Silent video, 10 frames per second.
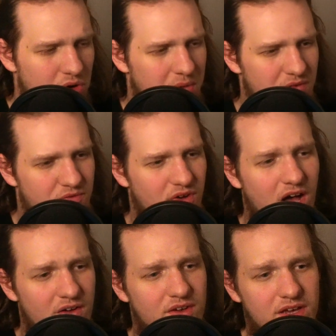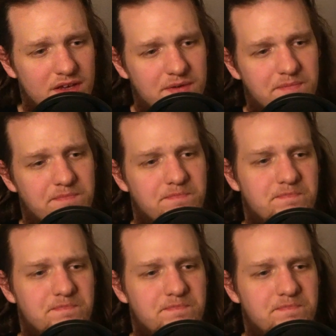up at 5 a.m.